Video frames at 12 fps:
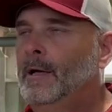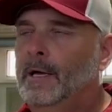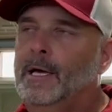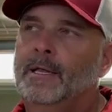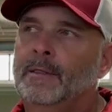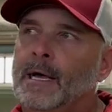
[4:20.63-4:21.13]

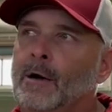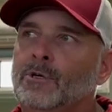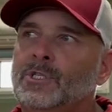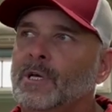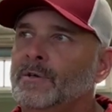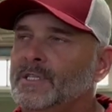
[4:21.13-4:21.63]
And I always
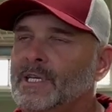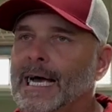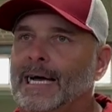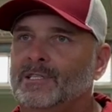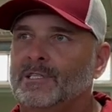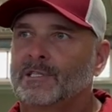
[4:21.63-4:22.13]
tell these
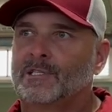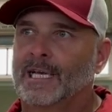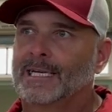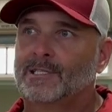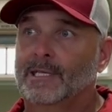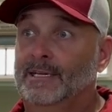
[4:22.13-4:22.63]
guys,
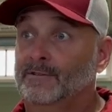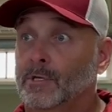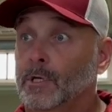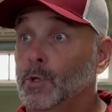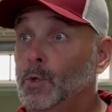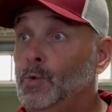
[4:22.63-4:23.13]
success leaves
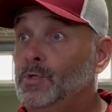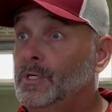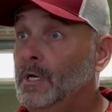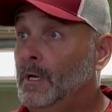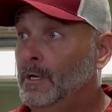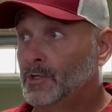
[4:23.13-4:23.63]
clues.
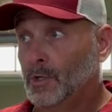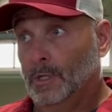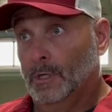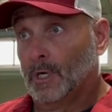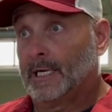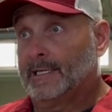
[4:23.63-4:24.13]
So you
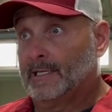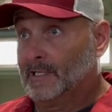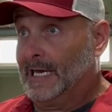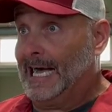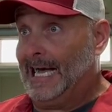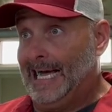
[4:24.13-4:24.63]
look at this
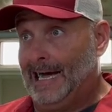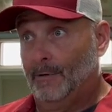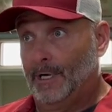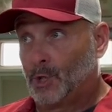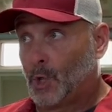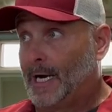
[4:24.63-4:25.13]
guy, how
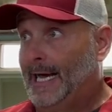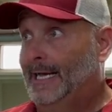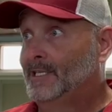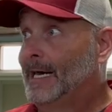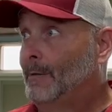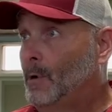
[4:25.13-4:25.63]
he
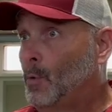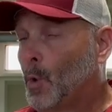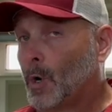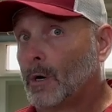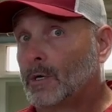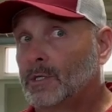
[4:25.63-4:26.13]
trains, how he
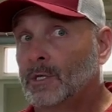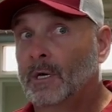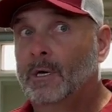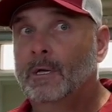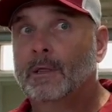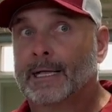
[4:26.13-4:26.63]
works.
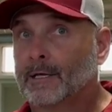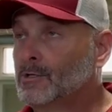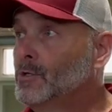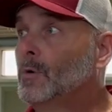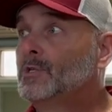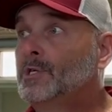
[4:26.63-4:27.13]
Like, there's
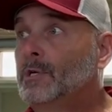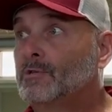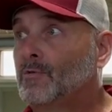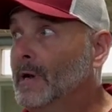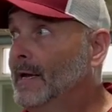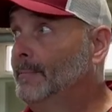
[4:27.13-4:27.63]
no excuse
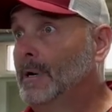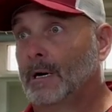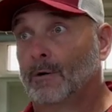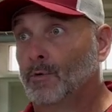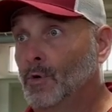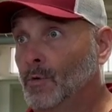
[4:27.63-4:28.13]
for anybody in
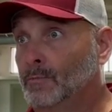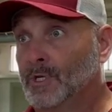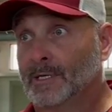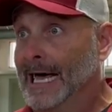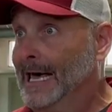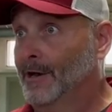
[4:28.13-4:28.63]
our room
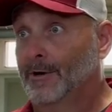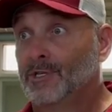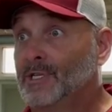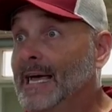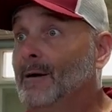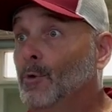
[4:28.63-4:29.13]
to not
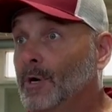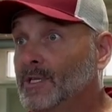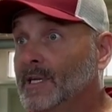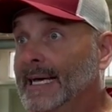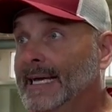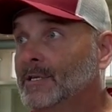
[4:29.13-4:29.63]
understand what it
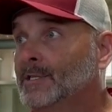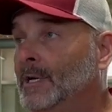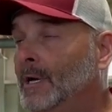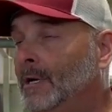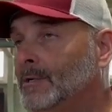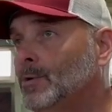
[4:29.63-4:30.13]
takes.
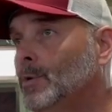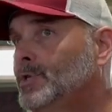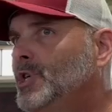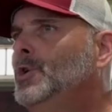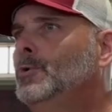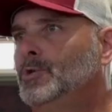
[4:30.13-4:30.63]
So it's
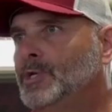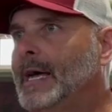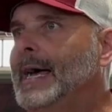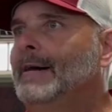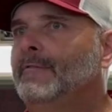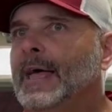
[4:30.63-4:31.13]
huge to
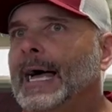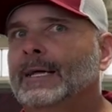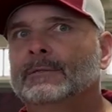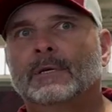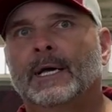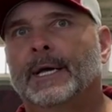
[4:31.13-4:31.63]
have that.
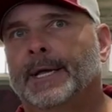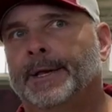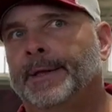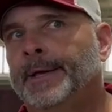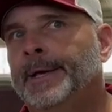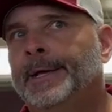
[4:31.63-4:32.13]
And
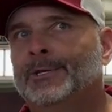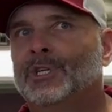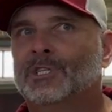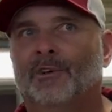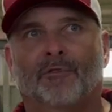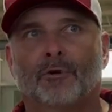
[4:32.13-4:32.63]

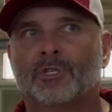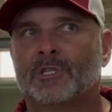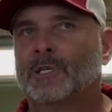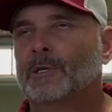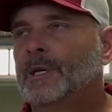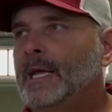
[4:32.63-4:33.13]
just the
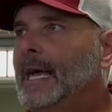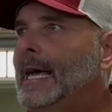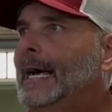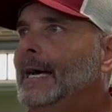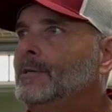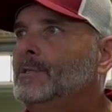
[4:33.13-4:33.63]
versatility he
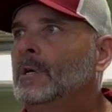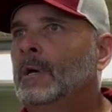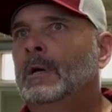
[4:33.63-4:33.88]
has.